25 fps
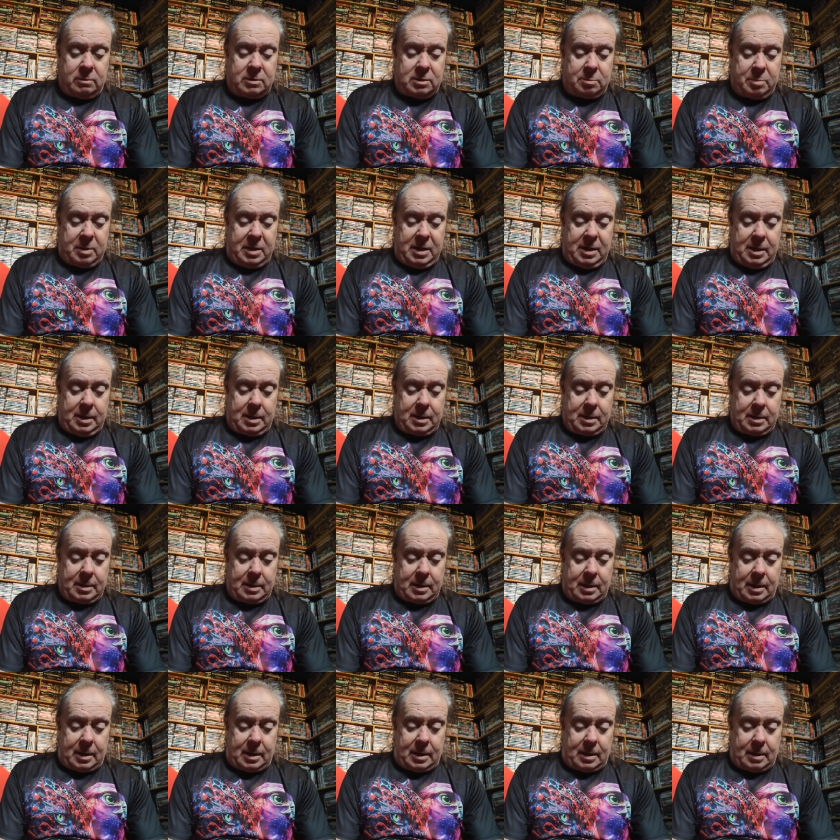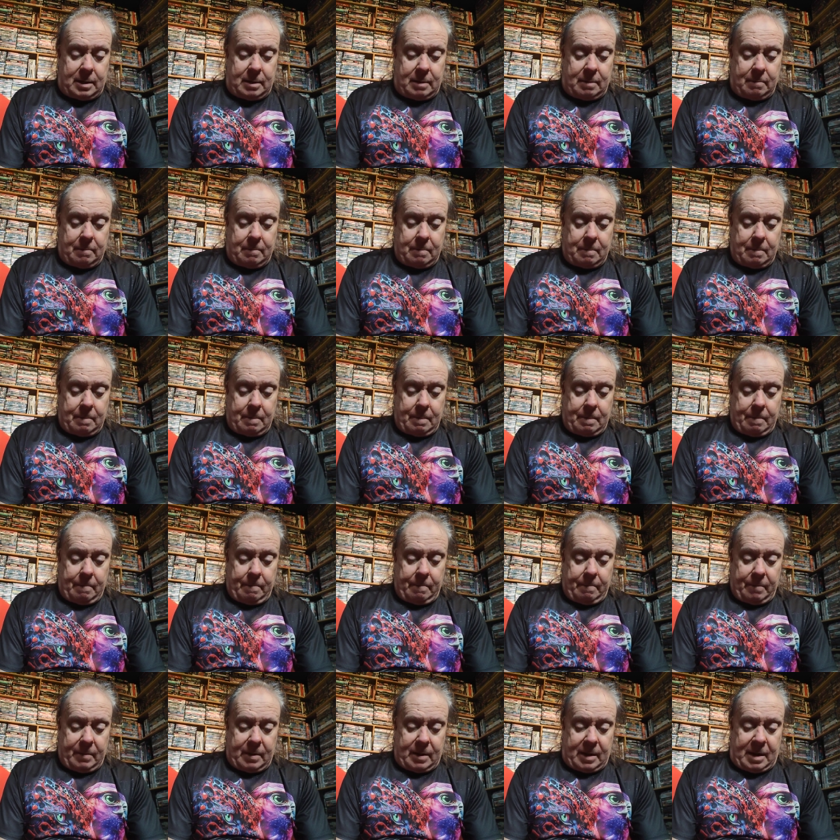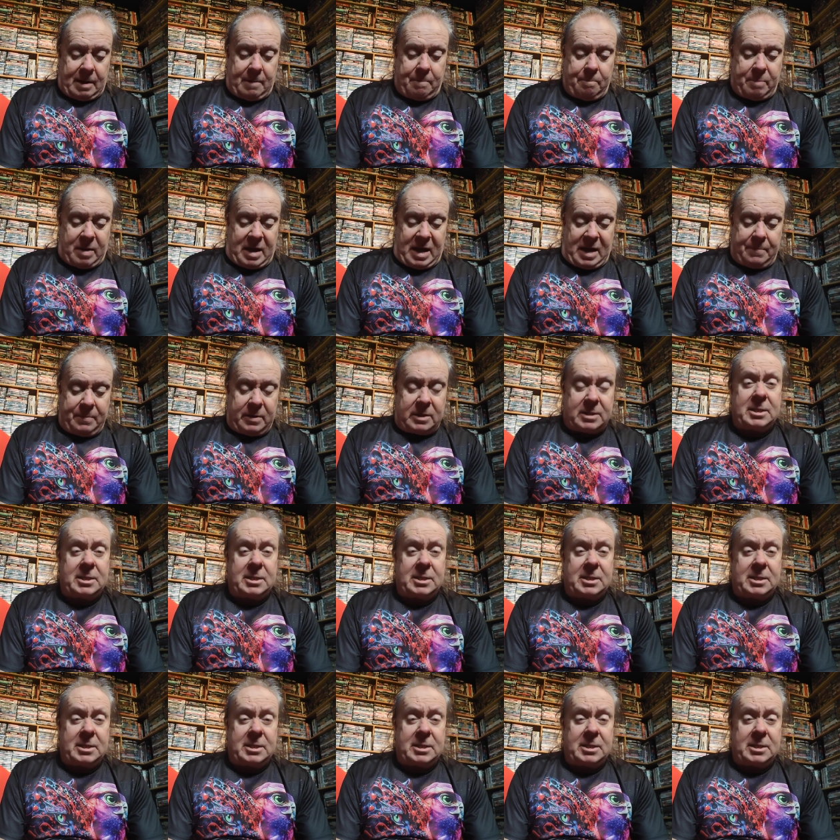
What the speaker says: Speak, and Bam the